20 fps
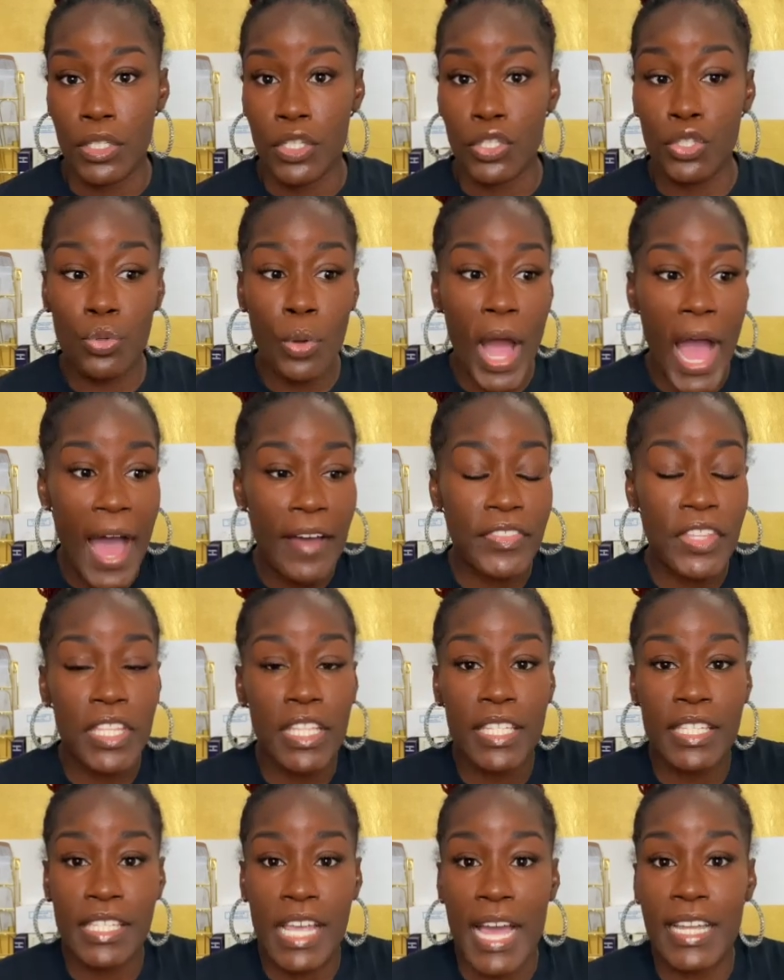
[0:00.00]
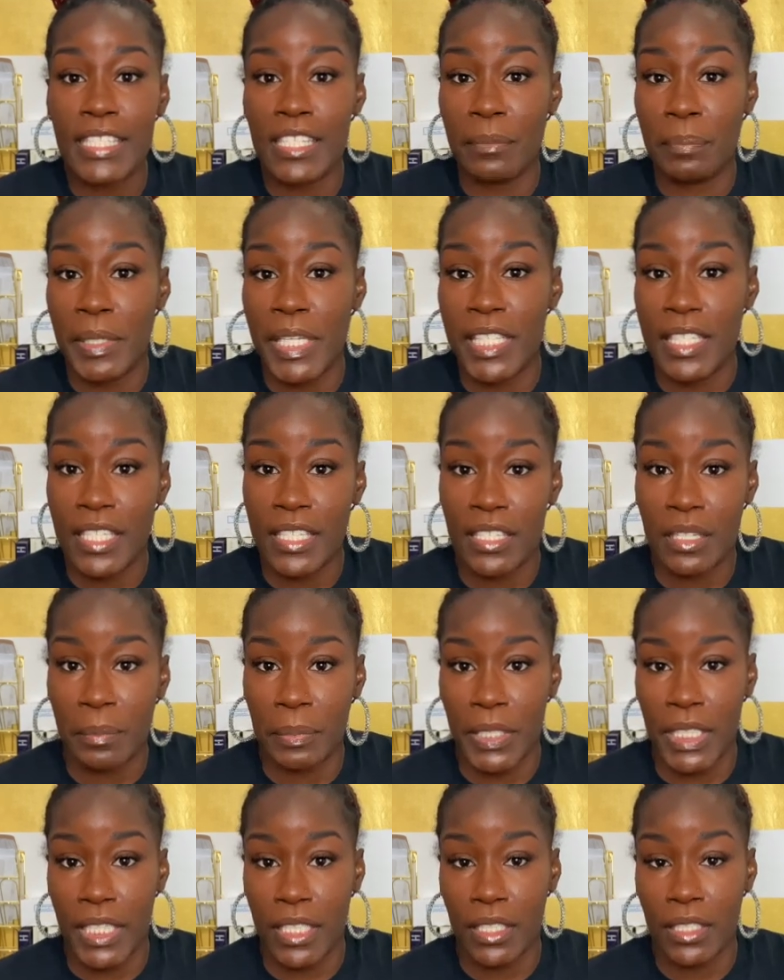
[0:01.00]
You have to decide to be
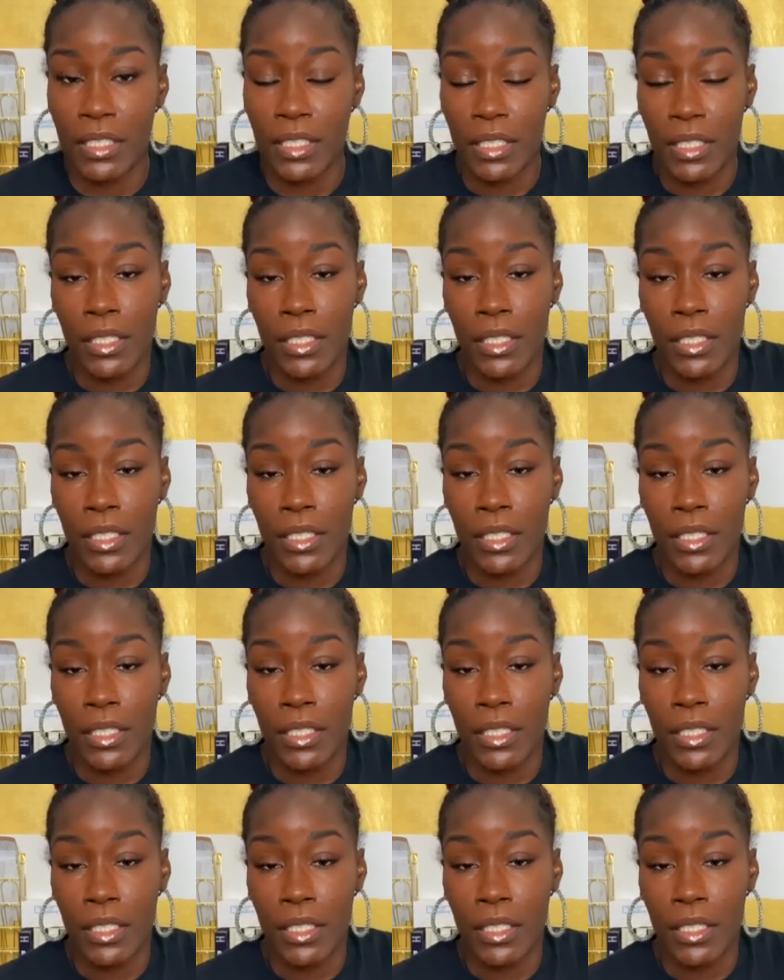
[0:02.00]
disciplined.